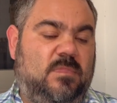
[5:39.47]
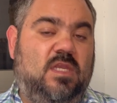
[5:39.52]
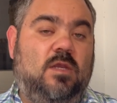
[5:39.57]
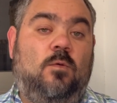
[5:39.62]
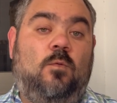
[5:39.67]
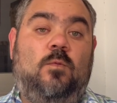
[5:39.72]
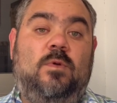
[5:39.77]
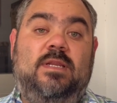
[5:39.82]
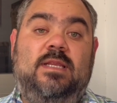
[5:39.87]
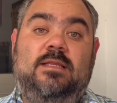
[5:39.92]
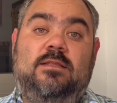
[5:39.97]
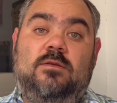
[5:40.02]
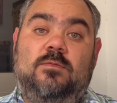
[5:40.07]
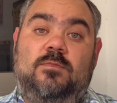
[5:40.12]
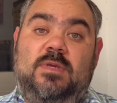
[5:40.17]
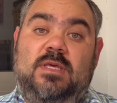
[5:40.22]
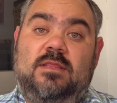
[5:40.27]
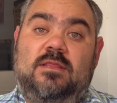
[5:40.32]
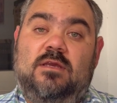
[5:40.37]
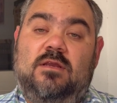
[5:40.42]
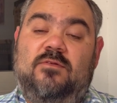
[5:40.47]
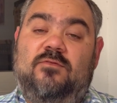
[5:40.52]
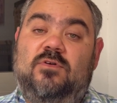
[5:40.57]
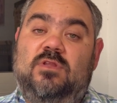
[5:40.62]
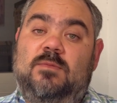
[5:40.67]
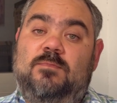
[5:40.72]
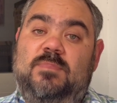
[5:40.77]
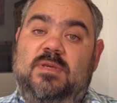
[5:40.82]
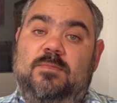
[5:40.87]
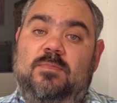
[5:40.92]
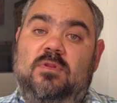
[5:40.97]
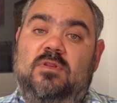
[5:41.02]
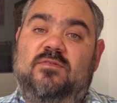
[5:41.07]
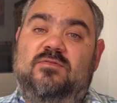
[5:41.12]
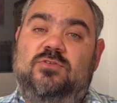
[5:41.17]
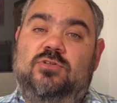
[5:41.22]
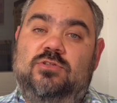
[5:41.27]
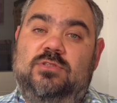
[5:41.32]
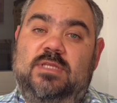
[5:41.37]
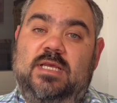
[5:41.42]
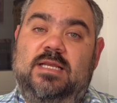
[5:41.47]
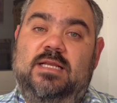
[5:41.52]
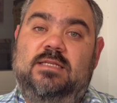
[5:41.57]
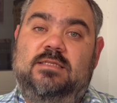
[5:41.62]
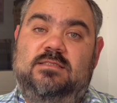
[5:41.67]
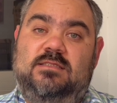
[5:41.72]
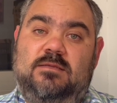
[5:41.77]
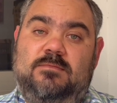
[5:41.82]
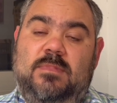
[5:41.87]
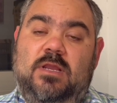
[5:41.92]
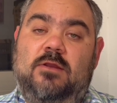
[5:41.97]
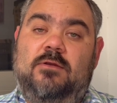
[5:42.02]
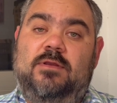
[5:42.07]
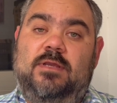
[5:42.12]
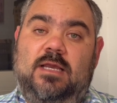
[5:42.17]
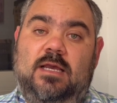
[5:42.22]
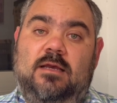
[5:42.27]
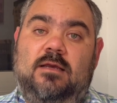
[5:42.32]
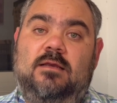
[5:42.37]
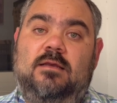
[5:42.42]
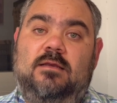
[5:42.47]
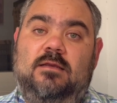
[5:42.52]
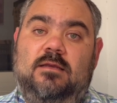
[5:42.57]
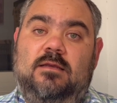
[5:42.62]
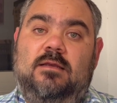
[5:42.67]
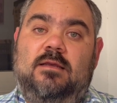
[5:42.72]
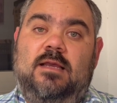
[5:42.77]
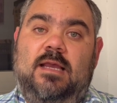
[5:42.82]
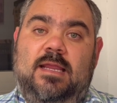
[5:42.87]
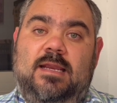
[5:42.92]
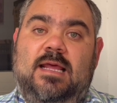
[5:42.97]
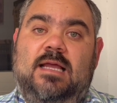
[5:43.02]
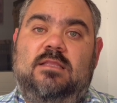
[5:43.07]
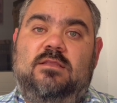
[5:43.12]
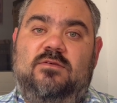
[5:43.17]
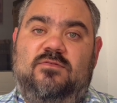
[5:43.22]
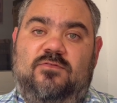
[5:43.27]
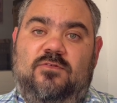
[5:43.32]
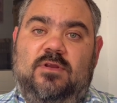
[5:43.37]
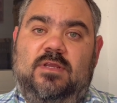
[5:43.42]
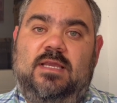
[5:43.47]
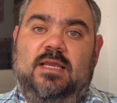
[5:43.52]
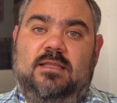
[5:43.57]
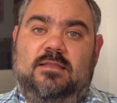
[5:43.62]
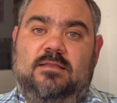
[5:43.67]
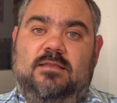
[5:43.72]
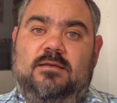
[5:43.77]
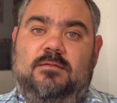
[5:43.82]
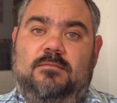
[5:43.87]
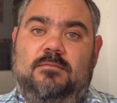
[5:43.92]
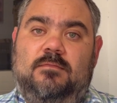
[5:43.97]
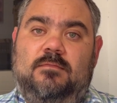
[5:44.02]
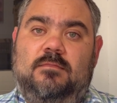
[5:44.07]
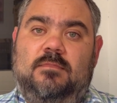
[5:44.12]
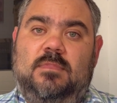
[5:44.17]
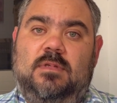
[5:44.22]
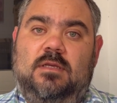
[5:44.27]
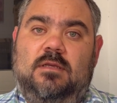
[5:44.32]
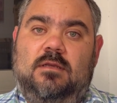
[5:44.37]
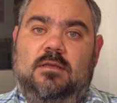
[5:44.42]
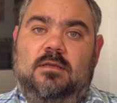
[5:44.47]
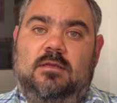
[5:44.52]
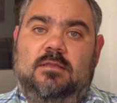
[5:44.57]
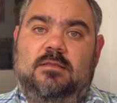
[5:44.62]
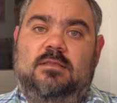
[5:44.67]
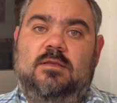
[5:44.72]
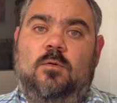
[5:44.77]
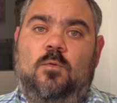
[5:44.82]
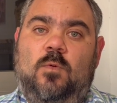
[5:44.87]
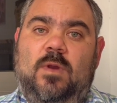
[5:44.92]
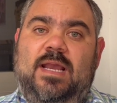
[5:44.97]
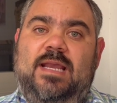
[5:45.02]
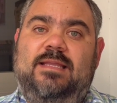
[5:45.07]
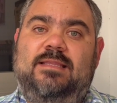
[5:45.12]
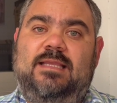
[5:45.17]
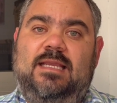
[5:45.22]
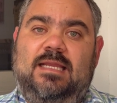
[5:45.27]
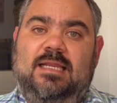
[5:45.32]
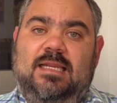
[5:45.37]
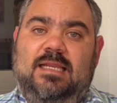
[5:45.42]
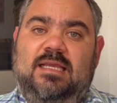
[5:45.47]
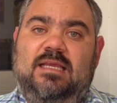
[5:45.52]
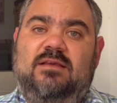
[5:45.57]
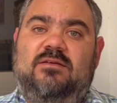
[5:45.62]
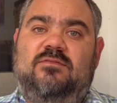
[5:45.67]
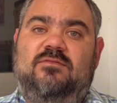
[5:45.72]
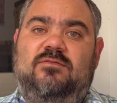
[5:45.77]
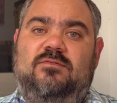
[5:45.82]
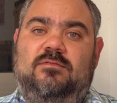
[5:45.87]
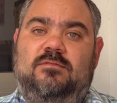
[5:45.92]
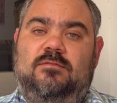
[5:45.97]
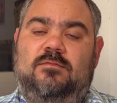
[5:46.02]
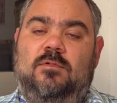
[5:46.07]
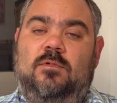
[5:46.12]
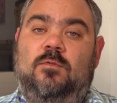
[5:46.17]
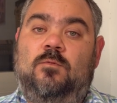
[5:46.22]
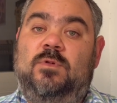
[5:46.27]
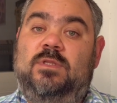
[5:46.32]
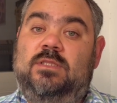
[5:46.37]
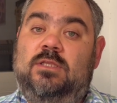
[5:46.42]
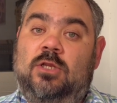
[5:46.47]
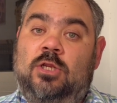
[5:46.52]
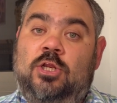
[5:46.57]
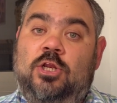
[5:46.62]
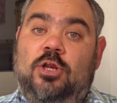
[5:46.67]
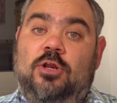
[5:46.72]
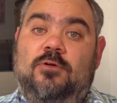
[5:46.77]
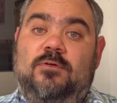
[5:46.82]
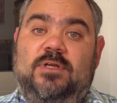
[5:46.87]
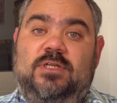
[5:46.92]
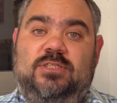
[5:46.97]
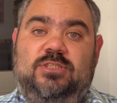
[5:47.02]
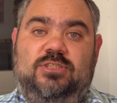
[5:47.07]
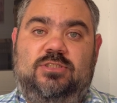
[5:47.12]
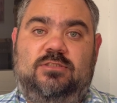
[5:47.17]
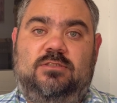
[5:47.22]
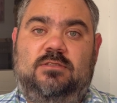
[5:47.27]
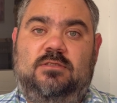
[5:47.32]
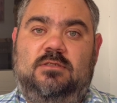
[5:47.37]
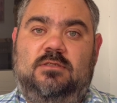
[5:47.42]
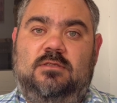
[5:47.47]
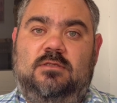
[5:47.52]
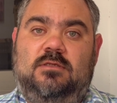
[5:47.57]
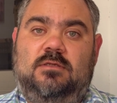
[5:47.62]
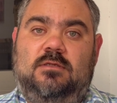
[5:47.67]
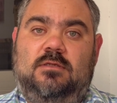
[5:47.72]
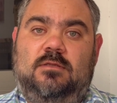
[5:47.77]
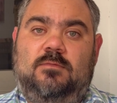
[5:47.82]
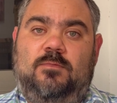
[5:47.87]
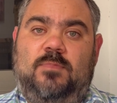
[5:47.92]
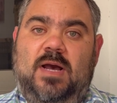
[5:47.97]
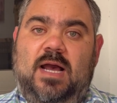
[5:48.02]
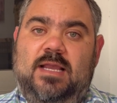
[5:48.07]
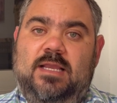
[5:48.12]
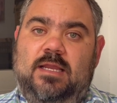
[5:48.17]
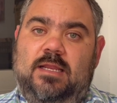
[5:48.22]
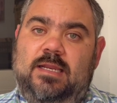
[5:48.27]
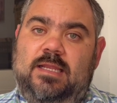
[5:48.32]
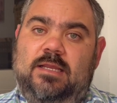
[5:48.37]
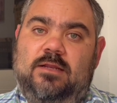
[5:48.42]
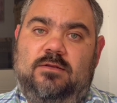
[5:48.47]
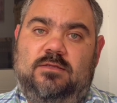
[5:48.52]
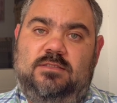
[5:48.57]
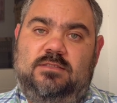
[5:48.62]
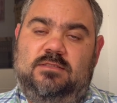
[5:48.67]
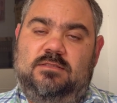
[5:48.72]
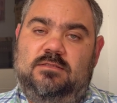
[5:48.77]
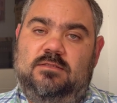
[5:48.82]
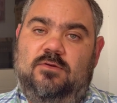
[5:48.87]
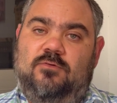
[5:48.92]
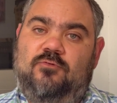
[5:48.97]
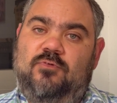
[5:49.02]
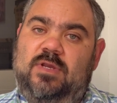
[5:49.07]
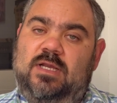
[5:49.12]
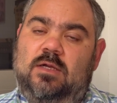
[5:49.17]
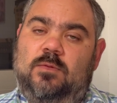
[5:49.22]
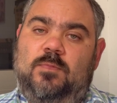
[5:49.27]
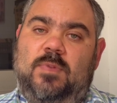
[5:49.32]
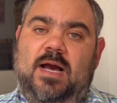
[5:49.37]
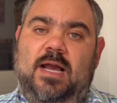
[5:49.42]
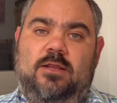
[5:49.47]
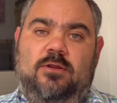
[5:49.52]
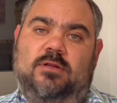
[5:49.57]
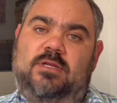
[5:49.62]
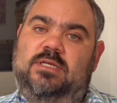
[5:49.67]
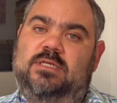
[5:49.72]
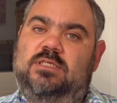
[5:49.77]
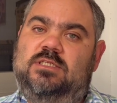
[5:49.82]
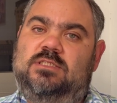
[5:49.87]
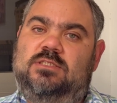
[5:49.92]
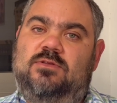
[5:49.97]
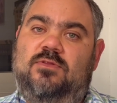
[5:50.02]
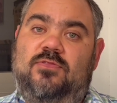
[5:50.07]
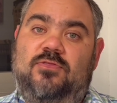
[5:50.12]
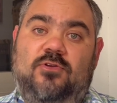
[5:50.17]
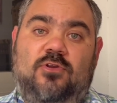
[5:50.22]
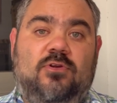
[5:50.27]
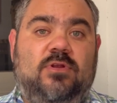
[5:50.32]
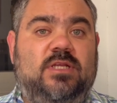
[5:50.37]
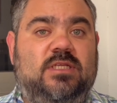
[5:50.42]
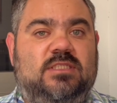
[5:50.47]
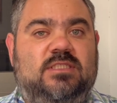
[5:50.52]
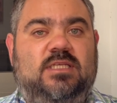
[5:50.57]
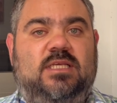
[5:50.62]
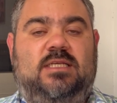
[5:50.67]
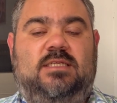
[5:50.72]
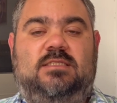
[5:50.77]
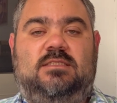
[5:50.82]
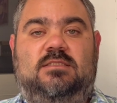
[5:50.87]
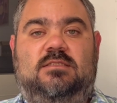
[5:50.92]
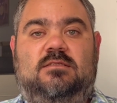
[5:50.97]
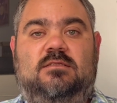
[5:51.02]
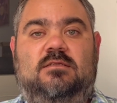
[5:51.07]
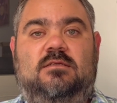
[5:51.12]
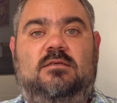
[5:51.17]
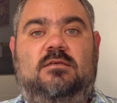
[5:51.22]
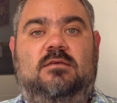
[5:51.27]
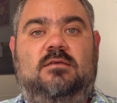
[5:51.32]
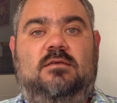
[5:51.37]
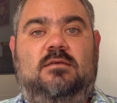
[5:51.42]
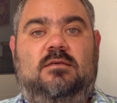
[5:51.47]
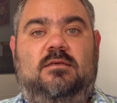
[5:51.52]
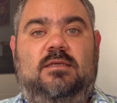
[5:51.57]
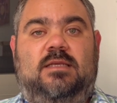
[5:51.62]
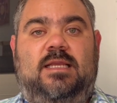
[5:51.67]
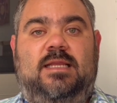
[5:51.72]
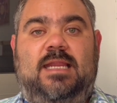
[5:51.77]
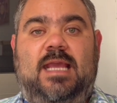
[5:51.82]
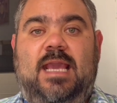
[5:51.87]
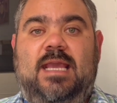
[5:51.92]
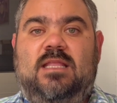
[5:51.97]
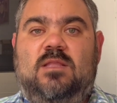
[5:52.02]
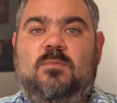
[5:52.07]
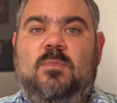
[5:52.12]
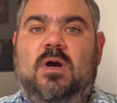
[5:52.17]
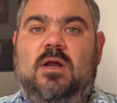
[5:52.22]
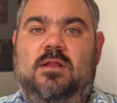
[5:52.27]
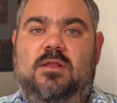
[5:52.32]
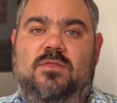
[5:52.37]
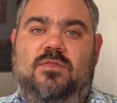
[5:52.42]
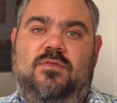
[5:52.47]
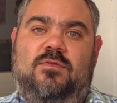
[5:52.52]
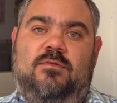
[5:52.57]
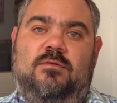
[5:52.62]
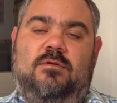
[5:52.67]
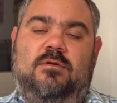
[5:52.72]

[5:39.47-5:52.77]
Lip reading: We need to be there for the people of Judea and Samaria and not to forget them. The way they live with their courage, pioneers, real pioneers. 36 in 8 months.